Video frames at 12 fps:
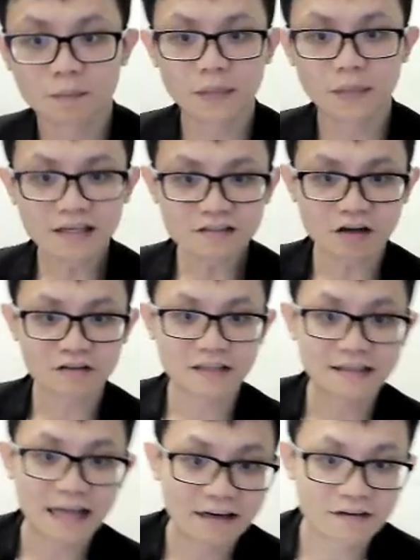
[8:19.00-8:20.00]
Based on the
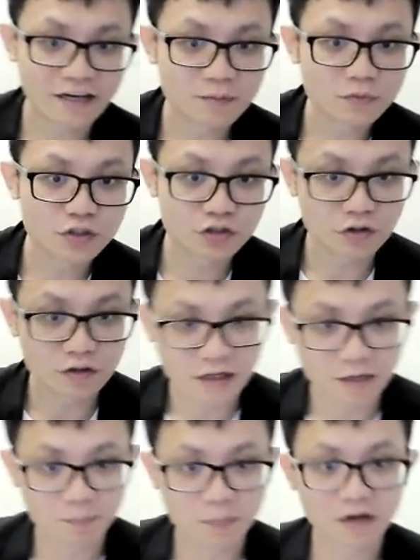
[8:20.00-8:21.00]
diagram shown
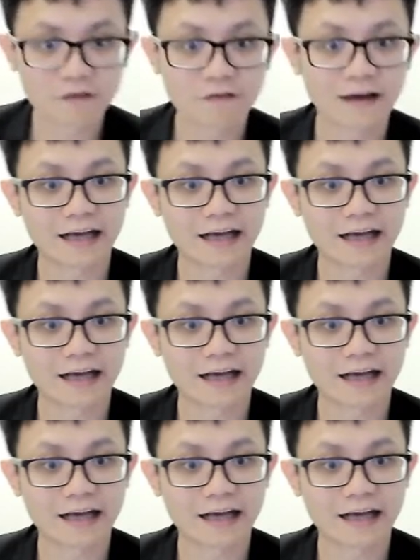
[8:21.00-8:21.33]
above,